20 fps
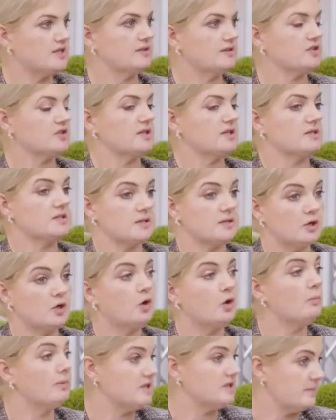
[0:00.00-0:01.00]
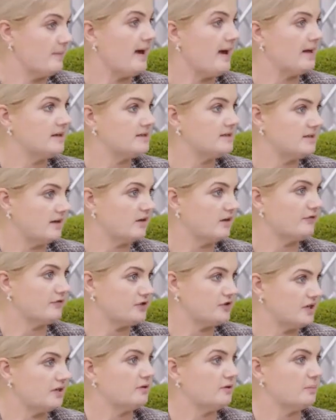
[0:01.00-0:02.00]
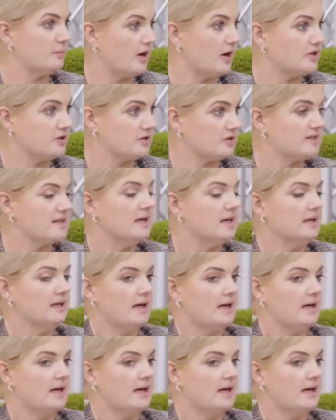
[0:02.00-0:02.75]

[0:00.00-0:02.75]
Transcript: and there's a global demand there for dairy products,